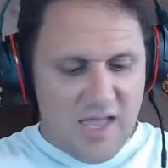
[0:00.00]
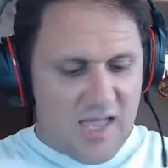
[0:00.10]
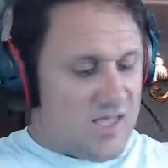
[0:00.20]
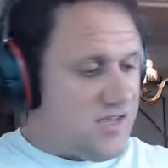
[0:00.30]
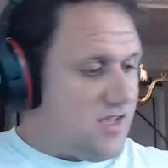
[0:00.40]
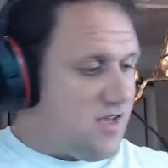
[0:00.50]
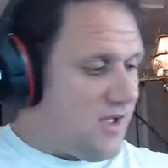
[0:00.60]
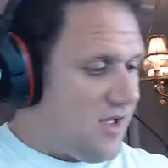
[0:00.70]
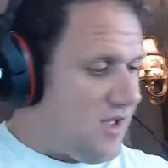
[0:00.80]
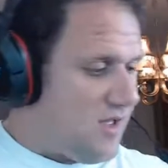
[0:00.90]
Hey,
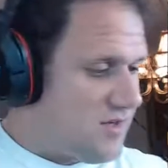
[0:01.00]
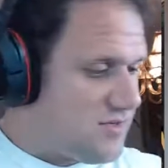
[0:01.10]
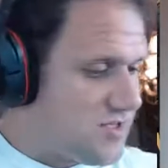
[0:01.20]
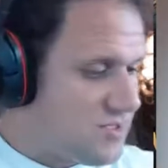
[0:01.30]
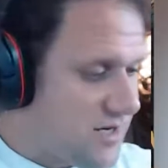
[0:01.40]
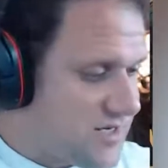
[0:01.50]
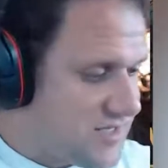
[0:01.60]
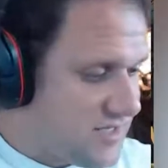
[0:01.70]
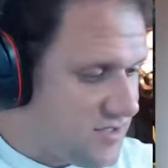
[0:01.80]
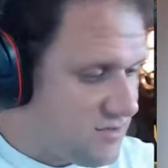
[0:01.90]
Strike
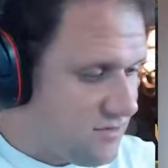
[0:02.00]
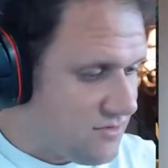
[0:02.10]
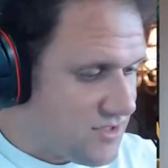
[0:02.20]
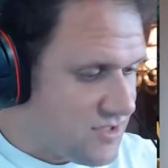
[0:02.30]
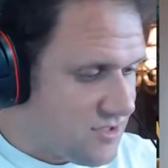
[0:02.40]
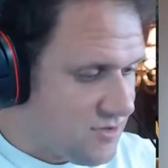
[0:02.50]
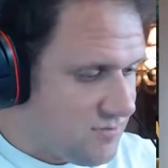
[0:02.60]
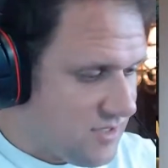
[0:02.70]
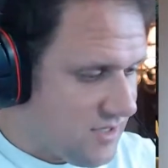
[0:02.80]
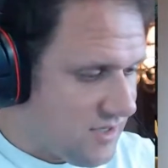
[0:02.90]
Central just
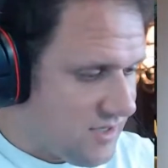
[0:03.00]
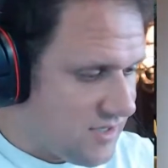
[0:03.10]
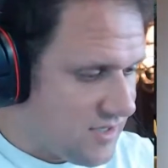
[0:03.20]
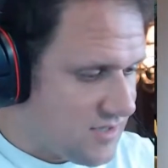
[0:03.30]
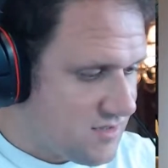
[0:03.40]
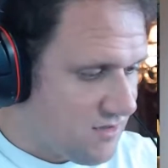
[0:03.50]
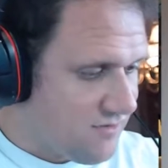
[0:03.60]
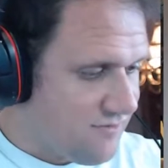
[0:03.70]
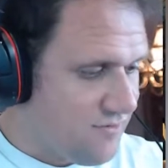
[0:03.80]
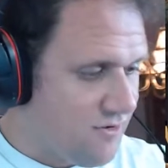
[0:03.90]
showed me a
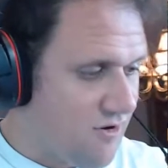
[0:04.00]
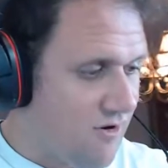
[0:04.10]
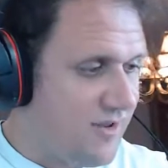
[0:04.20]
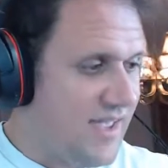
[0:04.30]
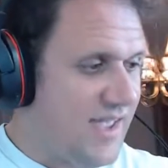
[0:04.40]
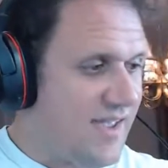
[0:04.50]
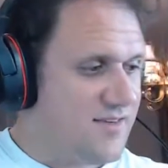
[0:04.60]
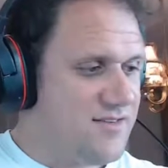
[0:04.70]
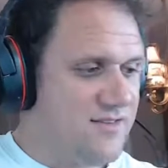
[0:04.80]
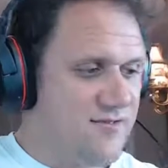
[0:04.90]
Kickstarter for
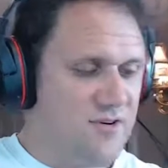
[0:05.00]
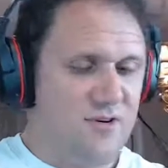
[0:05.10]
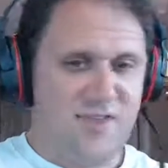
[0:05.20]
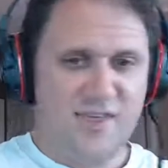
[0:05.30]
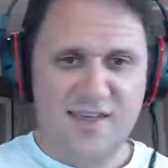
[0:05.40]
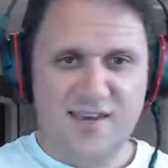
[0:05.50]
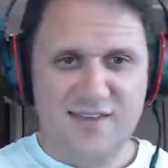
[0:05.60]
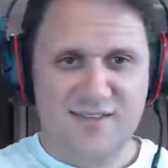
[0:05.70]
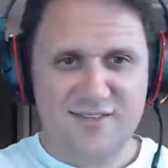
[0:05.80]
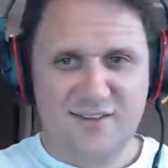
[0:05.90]
arcades, for an
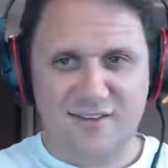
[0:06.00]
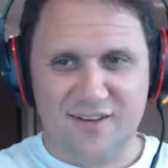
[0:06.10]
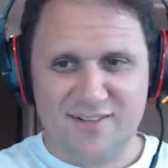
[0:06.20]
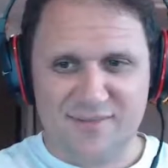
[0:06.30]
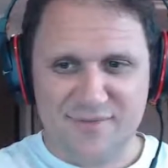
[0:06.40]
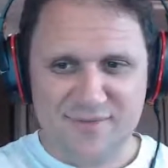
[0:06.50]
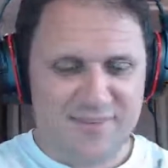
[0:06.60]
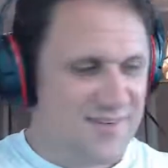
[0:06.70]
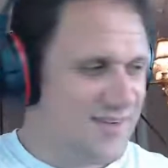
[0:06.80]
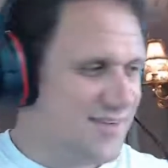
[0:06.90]
arcade. It looks awesome.
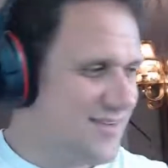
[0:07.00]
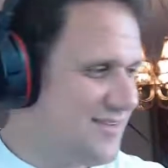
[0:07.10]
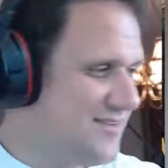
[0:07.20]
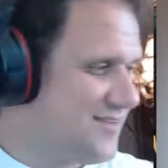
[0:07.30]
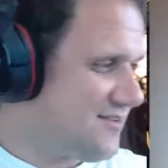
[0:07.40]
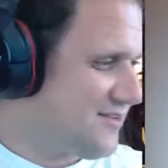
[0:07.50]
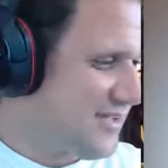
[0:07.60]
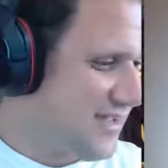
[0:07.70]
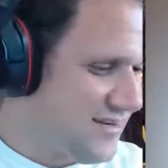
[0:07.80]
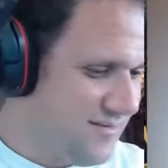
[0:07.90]
It's like little
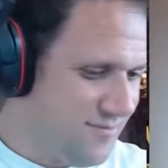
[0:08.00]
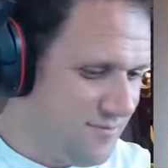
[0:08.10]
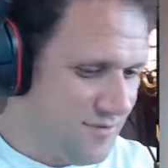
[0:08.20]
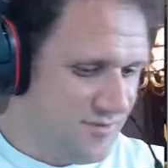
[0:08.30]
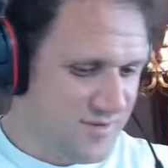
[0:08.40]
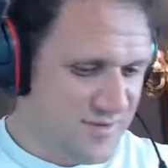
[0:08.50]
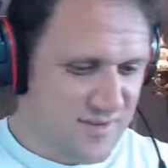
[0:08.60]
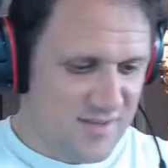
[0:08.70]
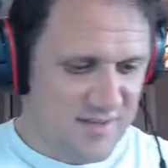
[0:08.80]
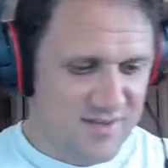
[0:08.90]
arcade booths
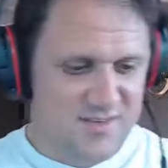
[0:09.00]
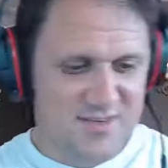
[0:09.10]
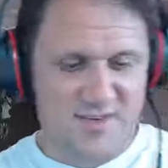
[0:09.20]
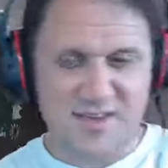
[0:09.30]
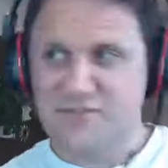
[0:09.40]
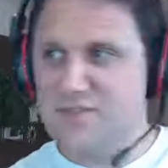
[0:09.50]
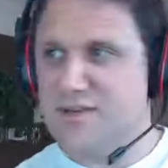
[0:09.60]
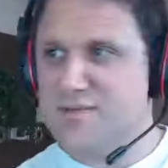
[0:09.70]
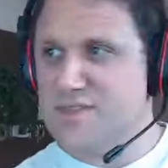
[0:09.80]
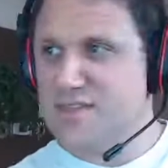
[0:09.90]
and things, and it even
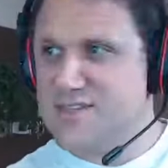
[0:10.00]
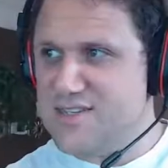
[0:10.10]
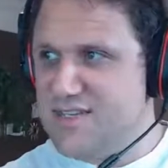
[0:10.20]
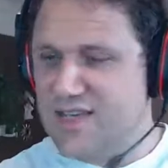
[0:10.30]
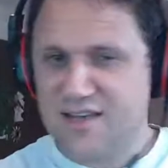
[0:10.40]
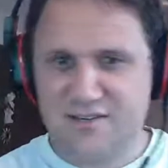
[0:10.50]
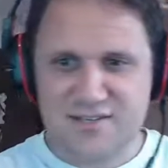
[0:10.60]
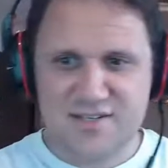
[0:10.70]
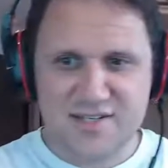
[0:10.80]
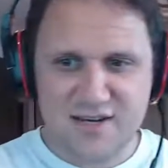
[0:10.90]
comes with like
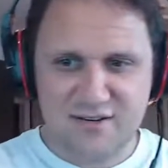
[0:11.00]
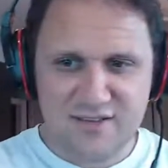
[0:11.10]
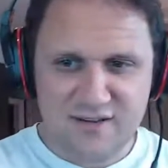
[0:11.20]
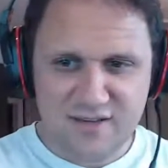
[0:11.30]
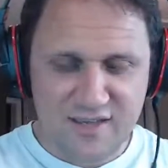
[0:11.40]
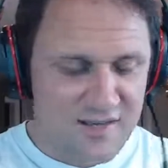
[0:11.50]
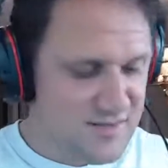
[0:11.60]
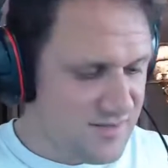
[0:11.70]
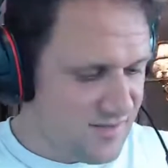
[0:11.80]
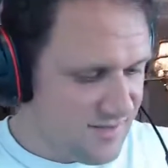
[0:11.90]
decals to decorate the
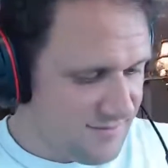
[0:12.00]
arcades.